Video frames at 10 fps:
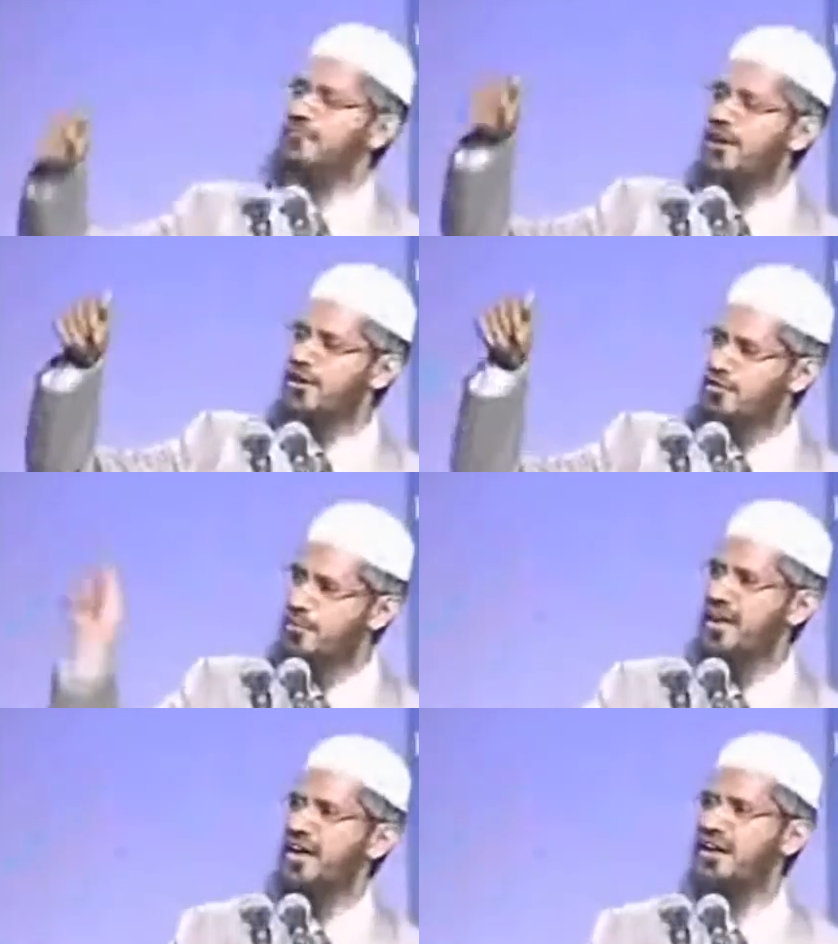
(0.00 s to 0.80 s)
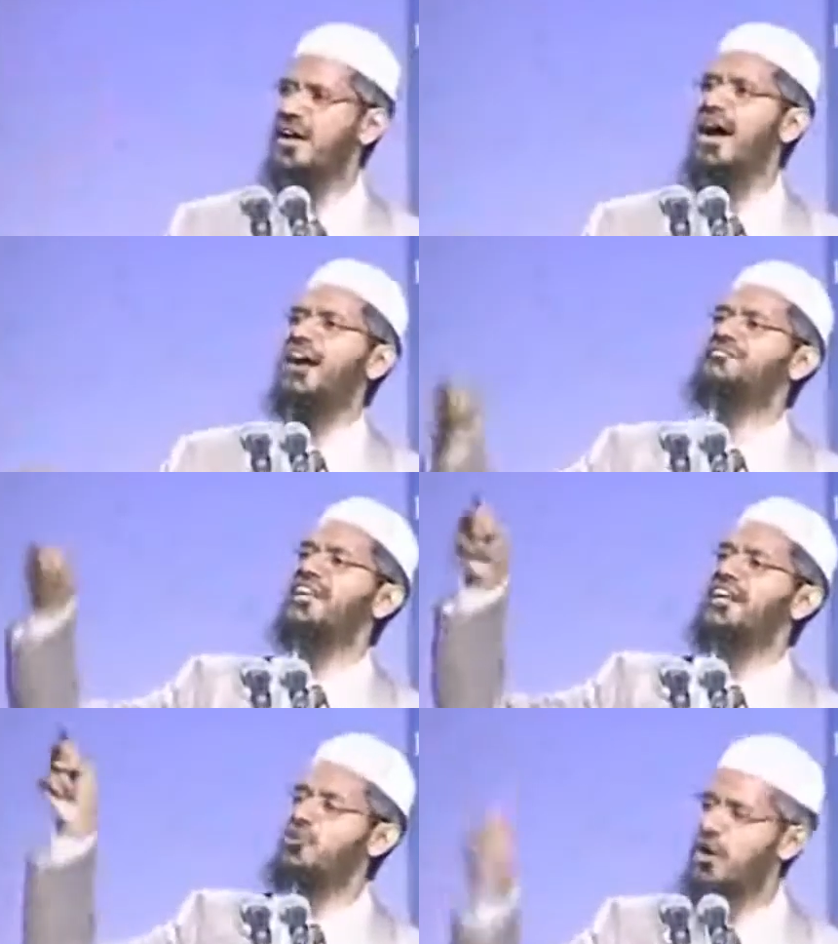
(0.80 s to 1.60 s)
in front of the mayor. I've
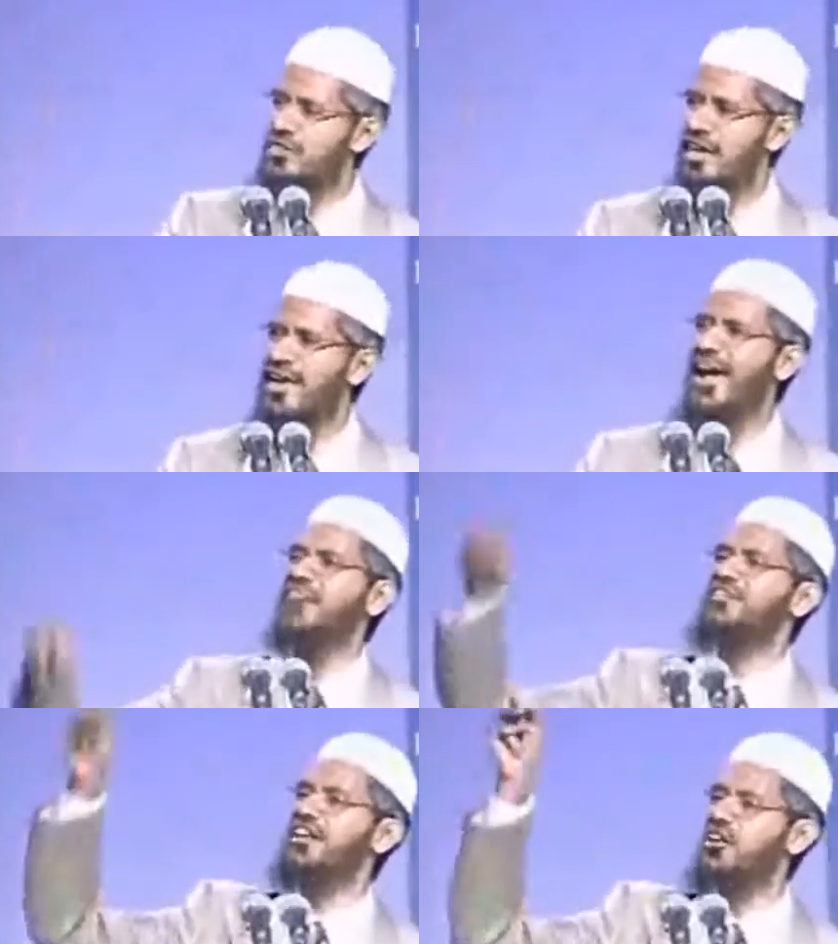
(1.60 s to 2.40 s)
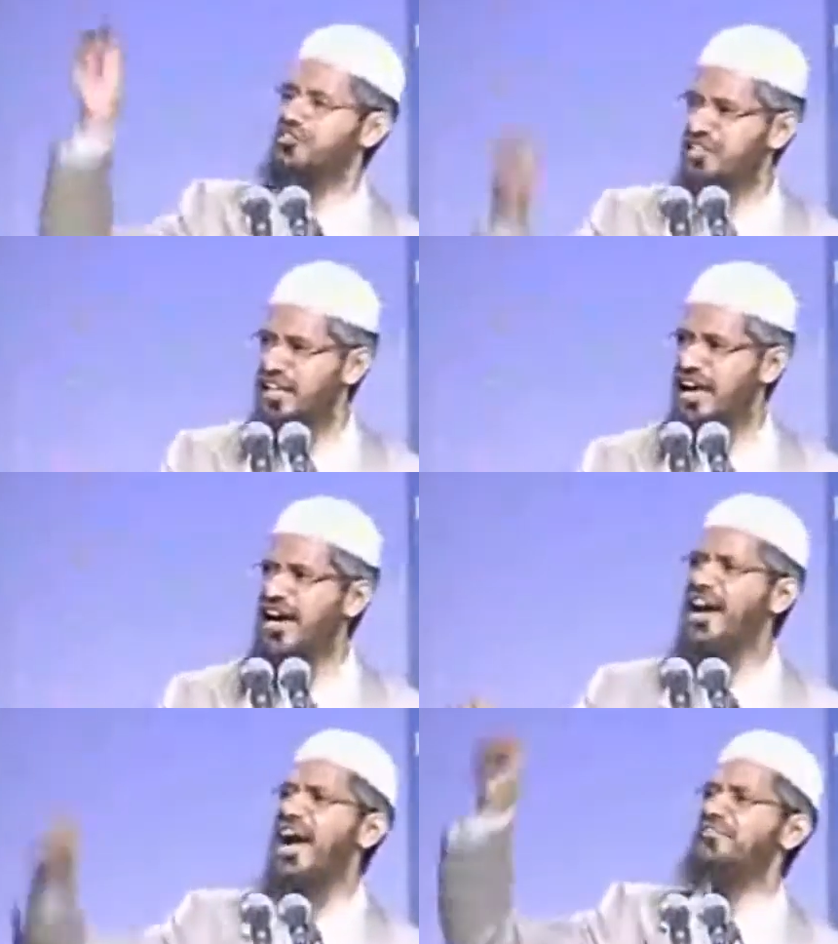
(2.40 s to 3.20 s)
said in USA, I've said in
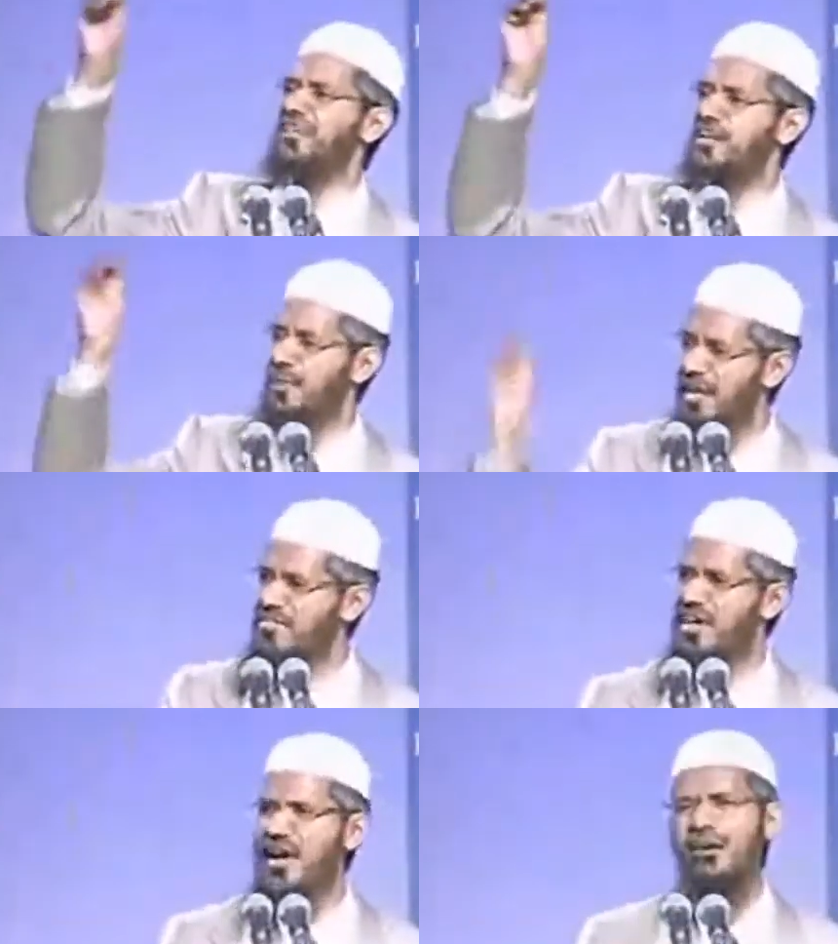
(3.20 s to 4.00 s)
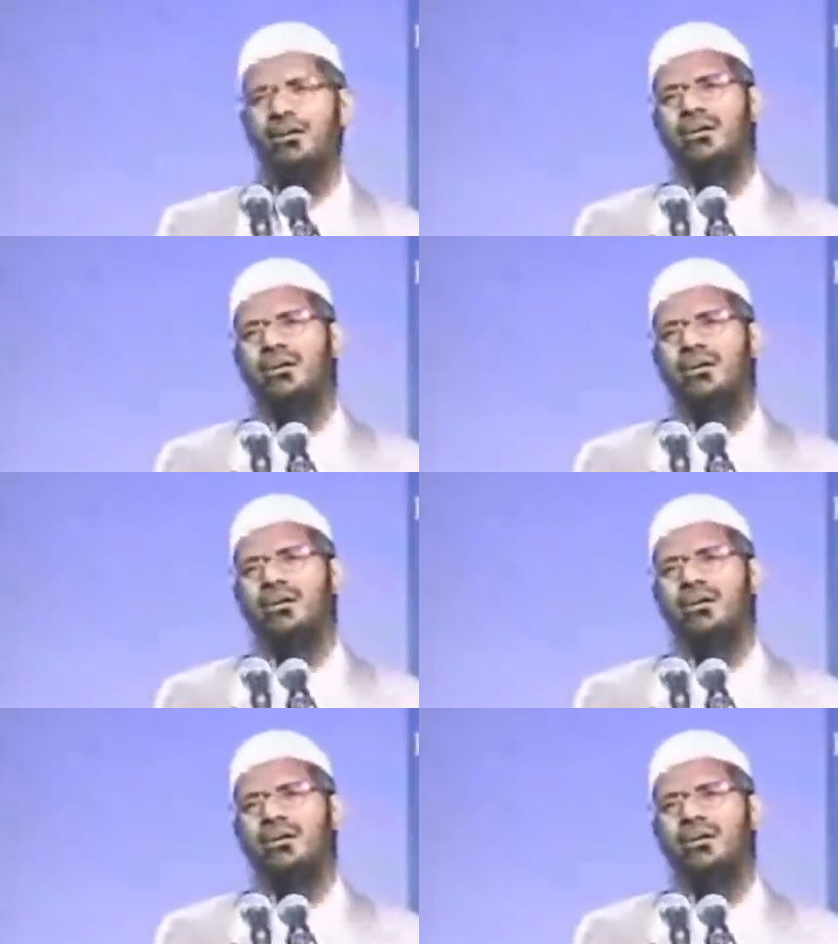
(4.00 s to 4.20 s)
Australia, I've said in Malaysia.